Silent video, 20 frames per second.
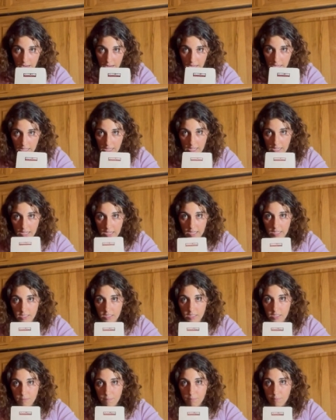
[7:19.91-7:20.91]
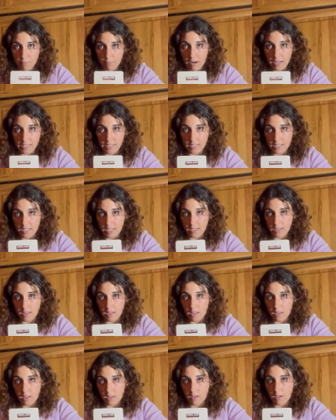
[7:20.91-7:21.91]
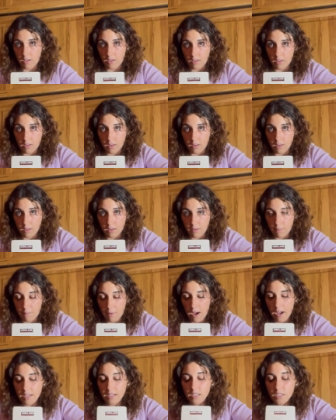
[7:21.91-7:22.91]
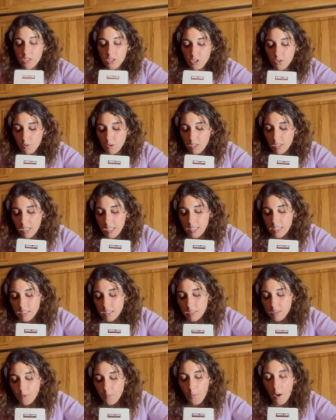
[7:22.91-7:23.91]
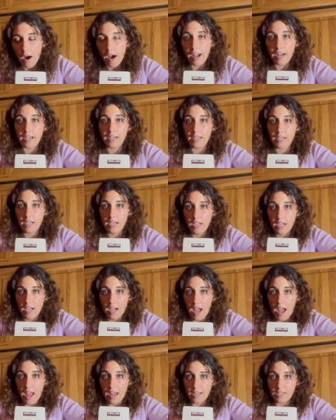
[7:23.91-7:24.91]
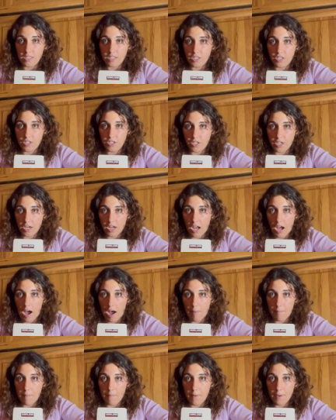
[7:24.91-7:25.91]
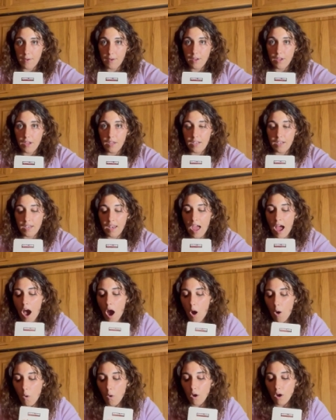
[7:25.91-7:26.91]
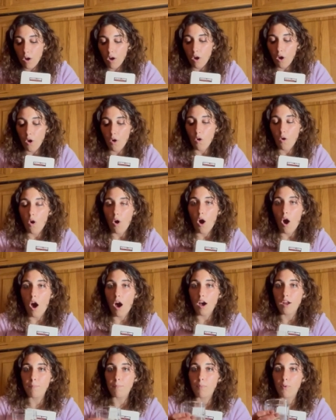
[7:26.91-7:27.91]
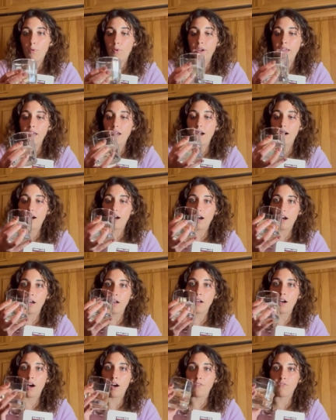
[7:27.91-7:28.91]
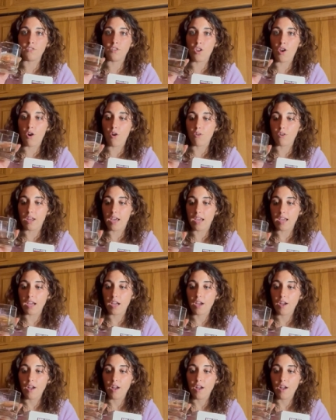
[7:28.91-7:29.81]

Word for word: and pressing the button to release the wine into your cup. Now, a point of noting,